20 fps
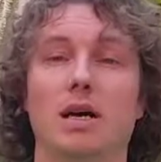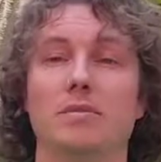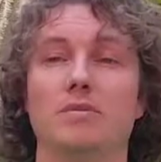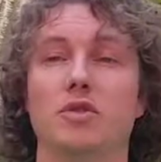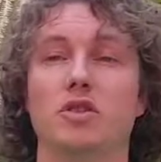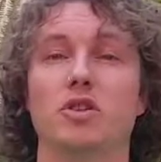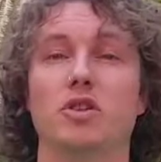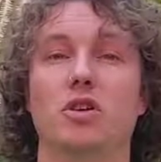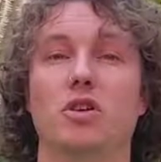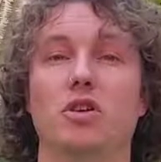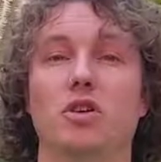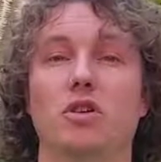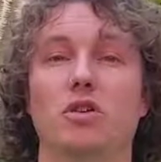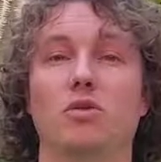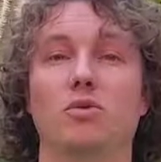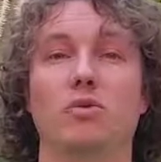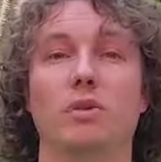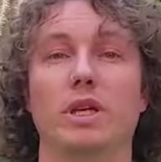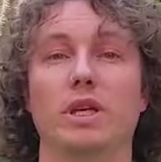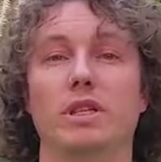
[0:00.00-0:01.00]

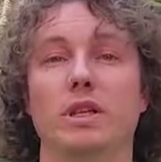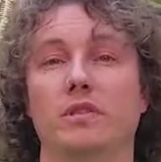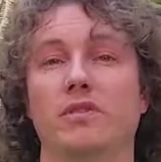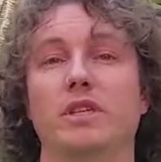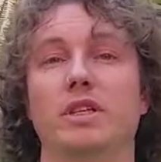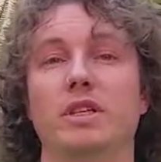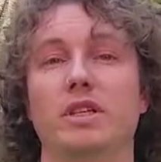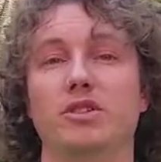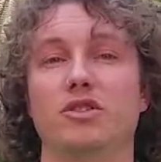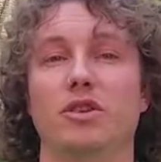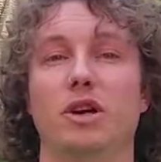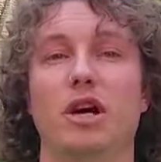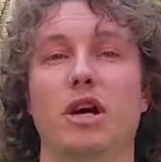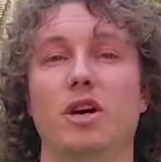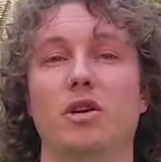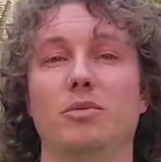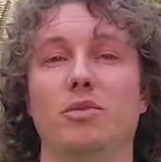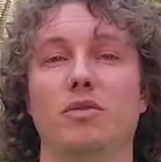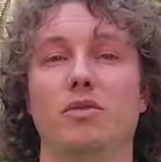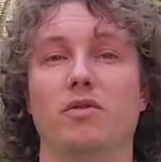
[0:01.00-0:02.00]
So we definitely need your
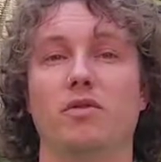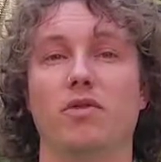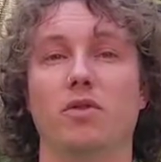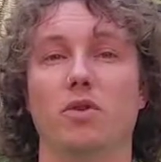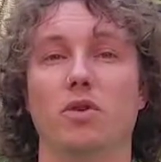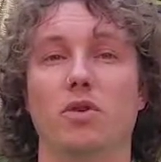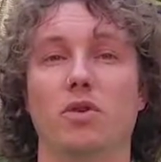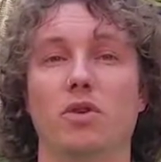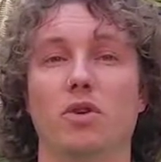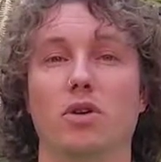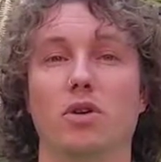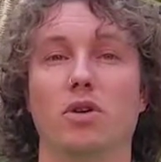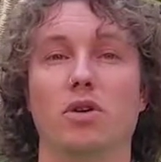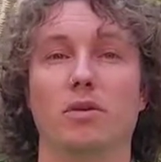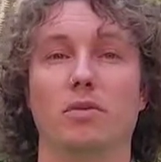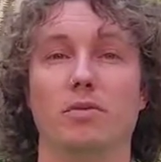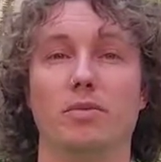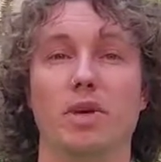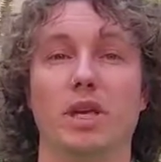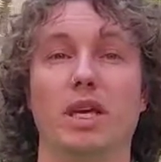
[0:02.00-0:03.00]
help
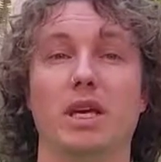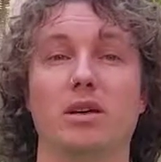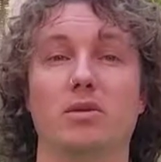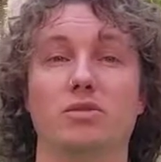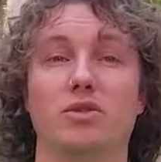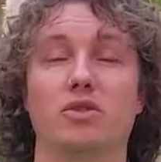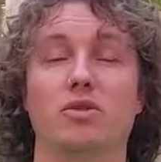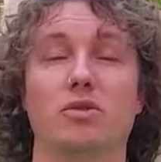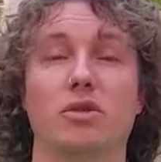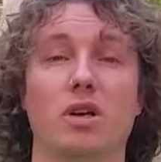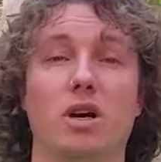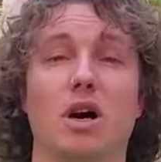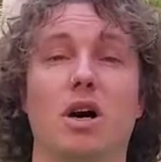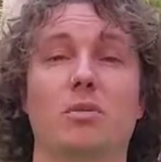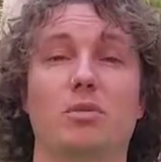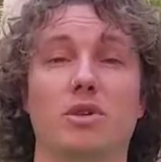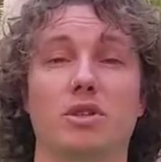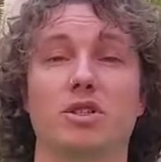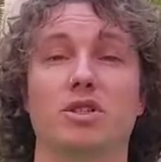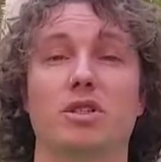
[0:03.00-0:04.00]
for being able to
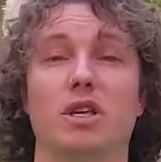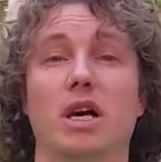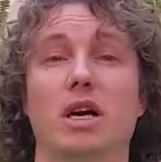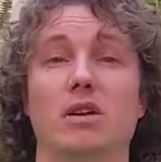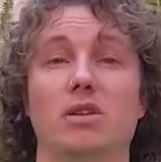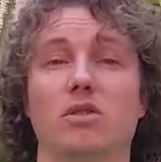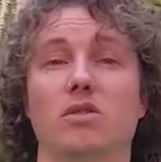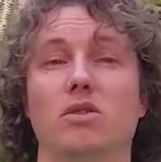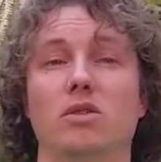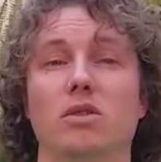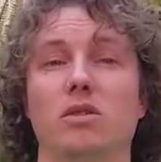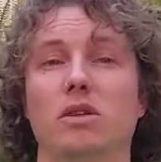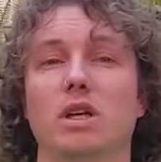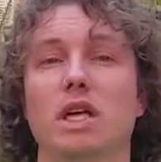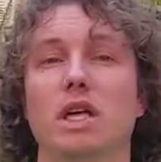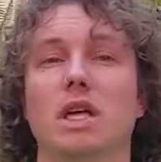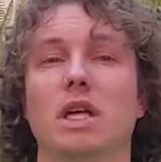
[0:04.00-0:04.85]
accomplish that goal.